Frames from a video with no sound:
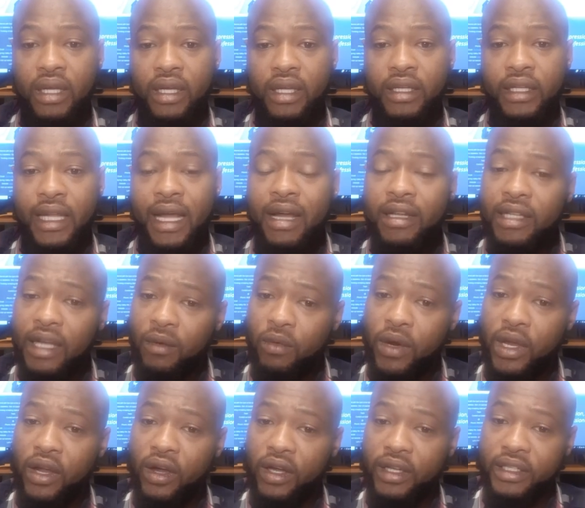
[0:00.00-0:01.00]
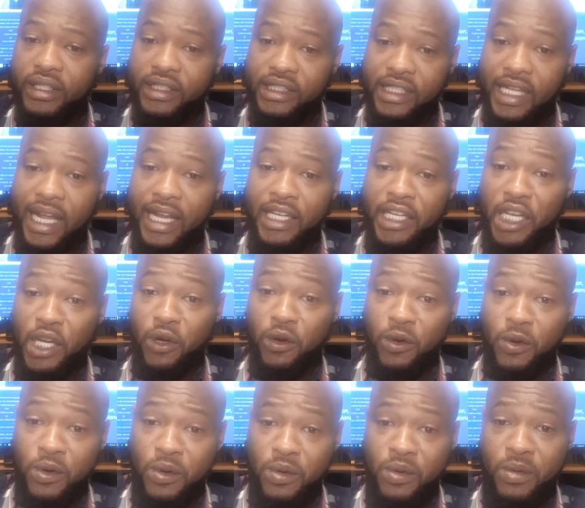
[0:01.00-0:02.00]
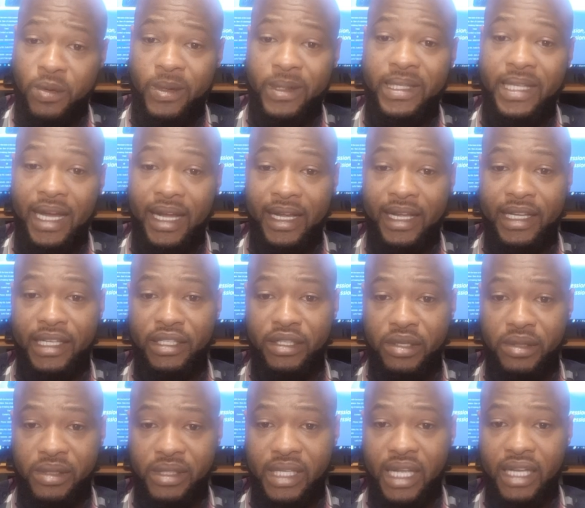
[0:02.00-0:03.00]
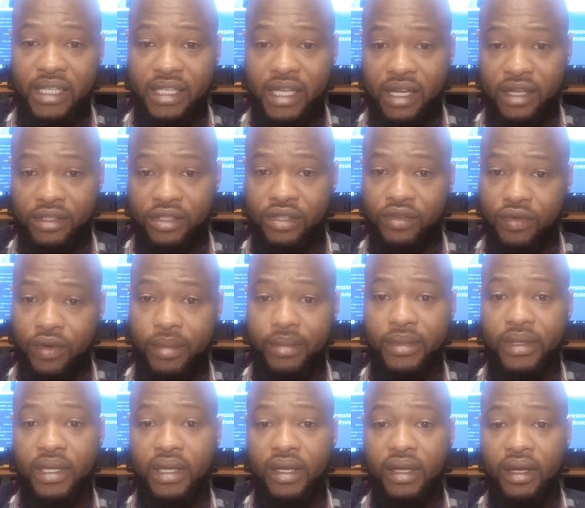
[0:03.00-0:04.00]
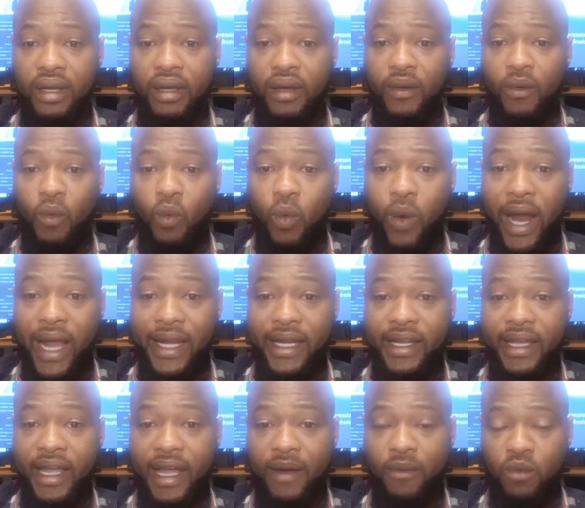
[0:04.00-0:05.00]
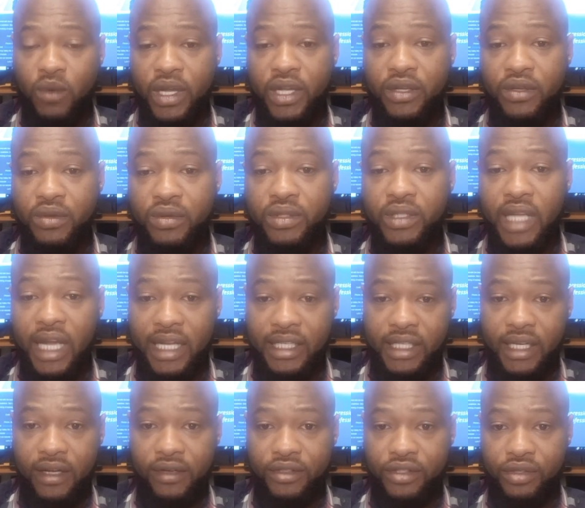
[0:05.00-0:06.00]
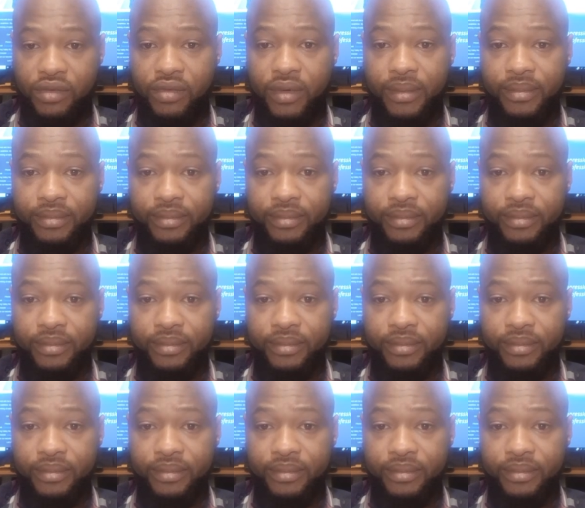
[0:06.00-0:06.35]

Now that we understand the who that can use Agile Scrum, When can we use Agile Scrum?